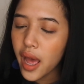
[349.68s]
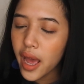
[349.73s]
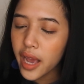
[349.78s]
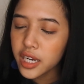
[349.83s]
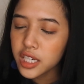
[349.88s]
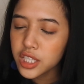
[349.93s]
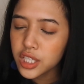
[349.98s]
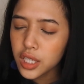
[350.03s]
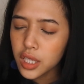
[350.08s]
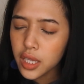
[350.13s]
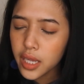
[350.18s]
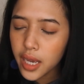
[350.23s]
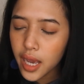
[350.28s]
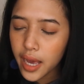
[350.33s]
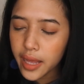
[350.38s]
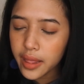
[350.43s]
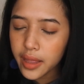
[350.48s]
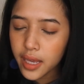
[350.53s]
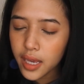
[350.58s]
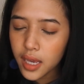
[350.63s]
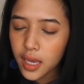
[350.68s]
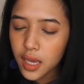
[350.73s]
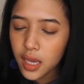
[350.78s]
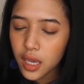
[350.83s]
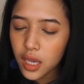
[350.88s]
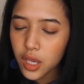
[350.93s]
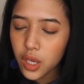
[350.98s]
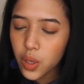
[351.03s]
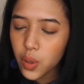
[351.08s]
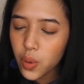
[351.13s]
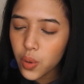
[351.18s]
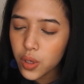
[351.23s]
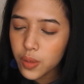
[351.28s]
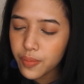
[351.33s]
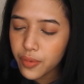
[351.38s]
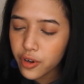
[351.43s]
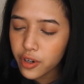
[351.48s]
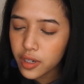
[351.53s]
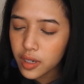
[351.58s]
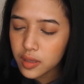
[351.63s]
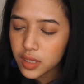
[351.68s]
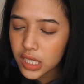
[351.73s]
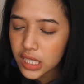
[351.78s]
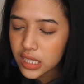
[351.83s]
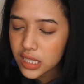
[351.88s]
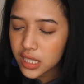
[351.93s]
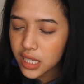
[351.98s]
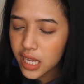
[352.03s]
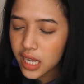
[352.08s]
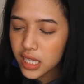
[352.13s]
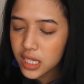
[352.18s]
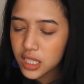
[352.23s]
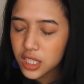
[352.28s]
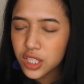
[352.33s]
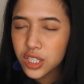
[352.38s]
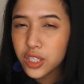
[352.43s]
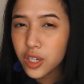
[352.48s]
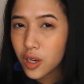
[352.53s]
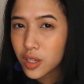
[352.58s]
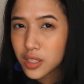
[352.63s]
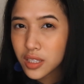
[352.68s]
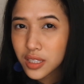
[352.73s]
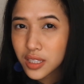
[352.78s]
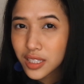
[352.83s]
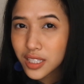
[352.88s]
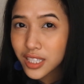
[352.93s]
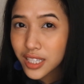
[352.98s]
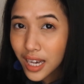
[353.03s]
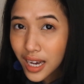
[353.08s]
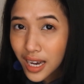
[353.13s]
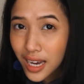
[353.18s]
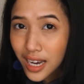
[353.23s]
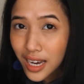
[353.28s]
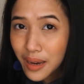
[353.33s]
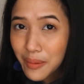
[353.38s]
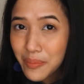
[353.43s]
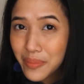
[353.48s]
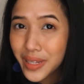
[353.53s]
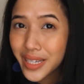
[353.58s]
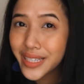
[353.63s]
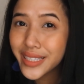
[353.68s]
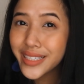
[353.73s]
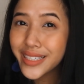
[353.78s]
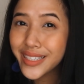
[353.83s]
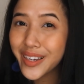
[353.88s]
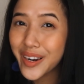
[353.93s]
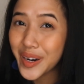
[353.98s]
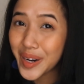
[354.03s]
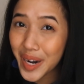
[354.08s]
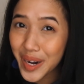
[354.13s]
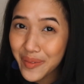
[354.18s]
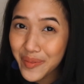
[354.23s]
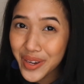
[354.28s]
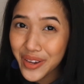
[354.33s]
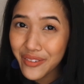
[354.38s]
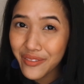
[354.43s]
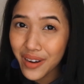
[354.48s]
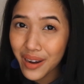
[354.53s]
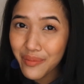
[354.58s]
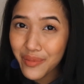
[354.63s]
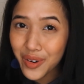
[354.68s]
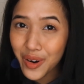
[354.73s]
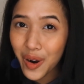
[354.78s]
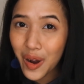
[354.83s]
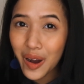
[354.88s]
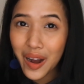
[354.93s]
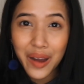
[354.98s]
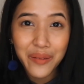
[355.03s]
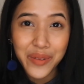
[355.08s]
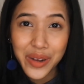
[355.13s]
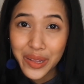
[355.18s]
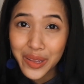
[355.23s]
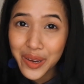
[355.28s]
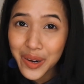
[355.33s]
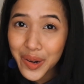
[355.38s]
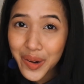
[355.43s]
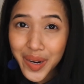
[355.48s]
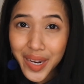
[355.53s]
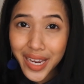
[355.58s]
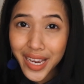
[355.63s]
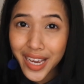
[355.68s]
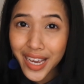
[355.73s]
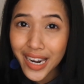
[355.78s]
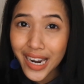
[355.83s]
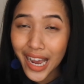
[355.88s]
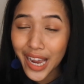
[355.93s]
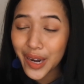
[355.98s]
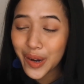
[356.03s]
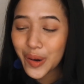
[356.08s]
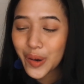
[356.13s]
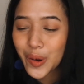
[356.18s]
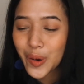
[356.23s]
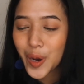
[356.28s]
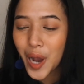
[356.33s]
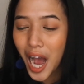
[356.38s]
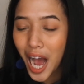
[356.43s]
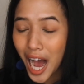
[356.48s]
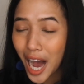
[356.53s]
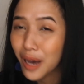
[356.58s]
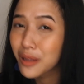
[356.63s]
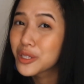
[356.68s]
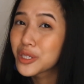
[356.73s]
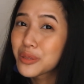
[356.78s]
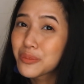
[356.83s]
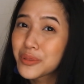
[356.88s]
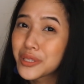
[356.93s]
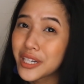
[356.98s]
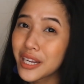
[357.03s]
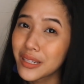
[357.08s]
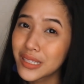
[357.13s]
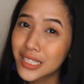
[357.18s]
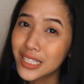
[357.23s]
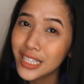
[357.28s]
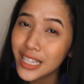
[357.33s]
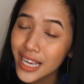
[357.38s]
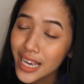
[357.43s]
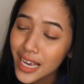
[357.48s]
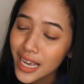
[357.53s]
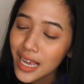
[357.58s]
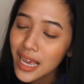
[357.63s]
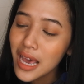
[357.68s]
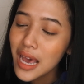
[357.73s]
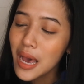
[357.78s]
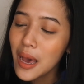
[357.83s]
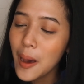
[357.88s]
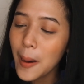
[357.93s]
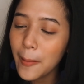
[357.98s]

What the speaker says: Actually, I think you pronounce it Skin Chonsa. Please correct me if I'm wrong. I'm not Korean. I don't know how to pronounce things.